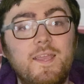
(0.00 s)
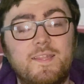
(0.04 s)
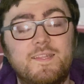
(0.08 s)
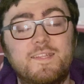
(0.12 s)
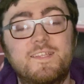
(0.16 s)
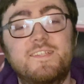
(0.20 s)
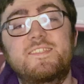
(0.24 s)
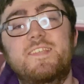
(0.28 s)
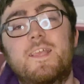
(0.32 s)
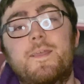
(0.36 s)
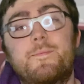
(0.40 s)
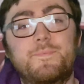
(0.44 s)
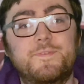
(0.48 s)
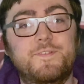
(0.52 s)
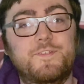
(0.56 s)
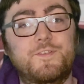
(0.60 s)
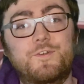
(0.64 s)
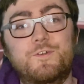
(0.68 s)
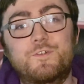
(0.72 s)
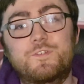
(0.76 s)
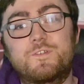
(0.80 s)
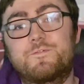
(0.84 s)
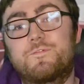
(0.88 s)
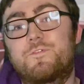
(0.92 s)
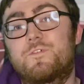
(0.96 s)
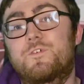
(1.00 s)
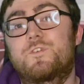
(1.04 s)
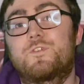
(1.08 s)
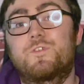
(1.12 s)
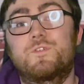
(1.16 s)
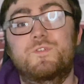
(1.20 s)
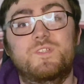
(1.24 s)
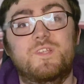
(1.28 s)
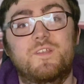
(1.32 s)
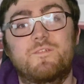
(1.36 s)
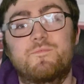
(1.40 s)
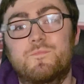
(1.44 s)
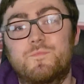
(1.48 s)
In this episode of
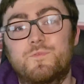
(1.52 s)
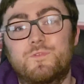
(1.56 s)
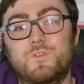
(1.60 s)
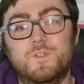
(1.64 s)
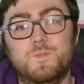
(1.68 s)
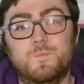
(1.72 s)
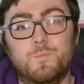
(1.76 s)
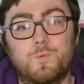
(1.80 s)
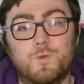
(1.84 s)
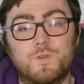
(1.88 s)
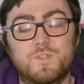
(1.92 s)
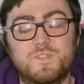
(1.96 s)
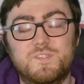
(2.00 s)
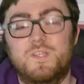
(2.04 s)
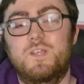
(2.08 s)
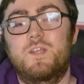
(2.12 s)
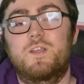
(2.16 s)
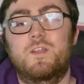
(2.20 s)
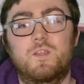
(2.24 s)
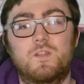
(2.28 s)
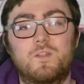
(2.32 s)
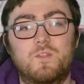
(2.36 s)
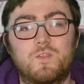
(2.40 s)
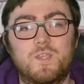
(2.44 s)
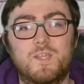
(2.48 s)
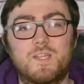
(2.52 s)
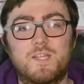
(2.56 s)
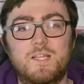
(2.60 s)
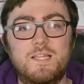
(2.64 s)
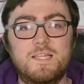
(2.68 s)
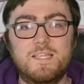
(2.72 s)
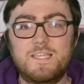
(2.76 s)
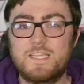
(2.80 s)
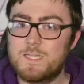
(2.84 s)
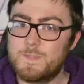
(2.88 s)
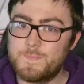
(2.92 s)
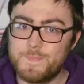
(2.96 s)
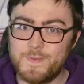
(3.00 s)
427 Motorsports, I'm going to get a
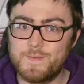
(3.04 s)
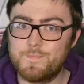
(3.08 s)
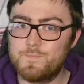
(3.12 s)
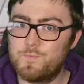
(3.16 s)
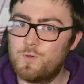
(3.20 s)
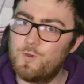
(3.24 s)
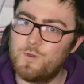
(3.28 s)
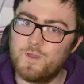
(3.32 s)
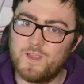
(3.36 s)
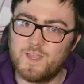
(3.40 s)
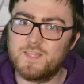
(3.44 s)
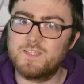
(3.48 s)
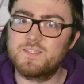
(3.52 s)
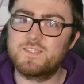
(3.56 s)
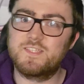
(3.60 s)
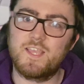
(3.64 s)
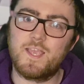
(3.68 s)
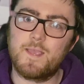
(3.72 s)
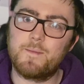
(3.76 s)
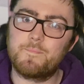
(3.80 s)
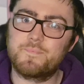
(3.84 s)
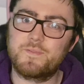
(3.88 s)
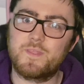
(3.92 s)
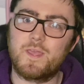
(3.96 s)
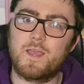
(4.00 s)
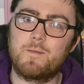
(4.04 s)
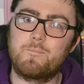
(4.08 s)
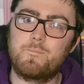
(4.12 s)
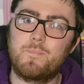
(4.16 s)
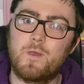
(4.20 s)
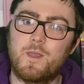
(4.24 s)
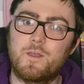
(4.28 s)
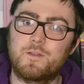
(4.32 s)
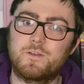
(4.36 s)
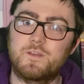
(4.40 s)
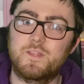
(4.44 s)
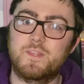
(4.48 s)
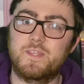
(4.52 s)
little bit more in depth
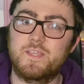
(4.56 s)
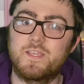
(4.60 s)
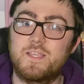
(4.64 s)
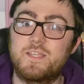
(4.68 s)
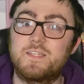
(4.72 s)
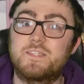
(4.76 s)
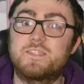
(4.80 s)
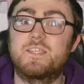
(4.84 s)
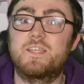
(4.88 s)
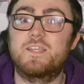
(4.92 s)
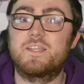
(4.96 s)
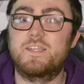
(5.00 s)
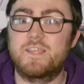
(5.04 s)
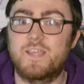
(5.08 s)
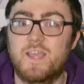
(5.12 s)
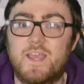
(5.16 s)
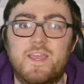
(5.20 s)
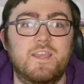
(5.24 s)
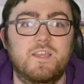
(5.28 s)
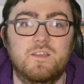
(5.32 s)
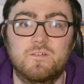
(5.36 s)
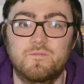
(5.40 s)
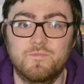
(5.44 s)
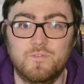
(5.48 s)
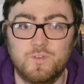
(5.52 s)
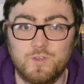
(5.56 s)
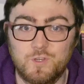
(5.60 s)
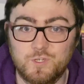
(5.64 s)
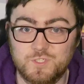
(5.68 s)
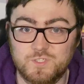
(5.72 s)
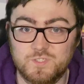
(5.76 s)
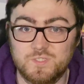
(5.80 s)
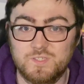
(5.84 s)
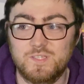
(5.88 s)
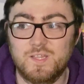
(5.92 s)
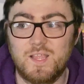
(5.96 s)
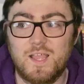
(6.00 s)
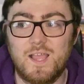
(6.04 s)
about the TDI
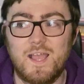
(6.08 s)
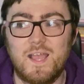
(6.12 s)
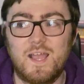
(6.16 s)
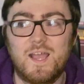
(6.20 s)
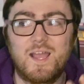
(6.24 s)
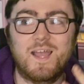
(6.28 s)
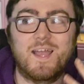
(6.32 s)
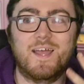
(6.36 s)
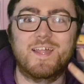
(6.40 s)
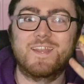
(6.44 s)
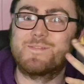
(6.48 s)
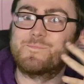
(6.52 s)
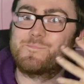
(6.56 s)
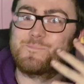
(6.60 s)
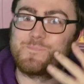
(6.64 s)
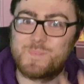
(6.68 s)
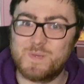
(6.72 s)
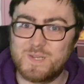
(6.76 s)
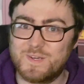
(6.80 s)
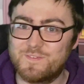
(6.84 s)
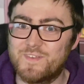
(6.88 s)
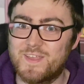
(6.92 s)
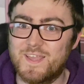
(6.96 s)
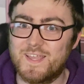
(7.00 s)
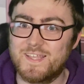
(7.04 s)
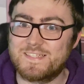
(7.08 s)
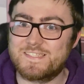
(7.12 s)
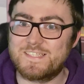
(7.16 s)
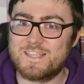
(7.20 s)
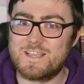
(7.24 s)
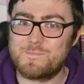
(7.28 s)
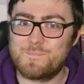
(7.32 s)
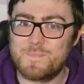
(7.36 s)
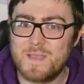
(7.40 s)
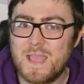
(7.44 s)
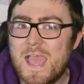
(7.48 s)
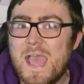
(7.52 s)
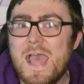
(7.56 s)
conversion. And a bit of a heads
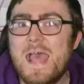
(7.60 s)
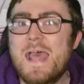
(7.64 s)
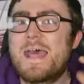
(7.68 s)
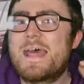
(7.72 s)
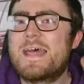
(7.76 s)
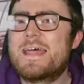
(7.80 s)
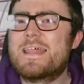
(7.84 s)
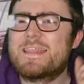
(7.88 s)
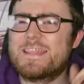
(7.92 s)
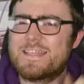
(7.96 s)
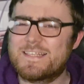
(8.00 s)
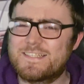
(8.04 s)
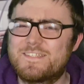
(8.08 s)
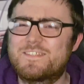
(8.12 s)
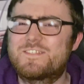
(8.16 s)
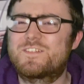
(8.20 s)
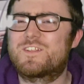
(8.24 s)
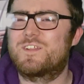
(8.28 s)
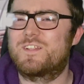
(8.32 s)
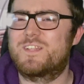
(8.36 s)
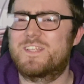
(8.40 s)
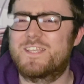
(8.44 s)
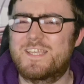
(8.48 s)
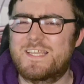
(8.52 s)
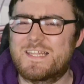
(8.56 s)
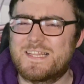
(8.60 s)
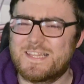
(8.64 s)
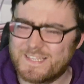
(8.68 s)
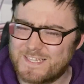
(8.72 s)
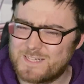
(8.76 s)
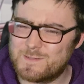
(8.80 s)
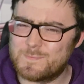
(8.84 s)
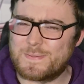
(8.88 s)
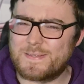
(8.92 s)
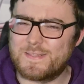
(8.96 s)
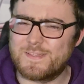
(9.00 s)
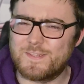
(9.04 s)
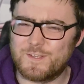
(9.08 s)
up, this is going to get a
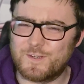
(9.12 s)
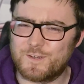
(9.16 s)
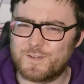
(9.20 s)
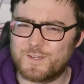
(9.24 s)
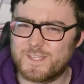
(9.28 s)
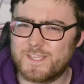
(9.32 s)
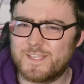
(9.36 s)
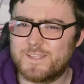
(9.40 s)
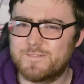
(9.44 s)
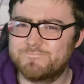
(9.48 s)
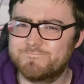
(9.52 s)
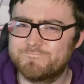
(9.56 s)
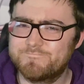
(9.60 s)
little bit nerdy.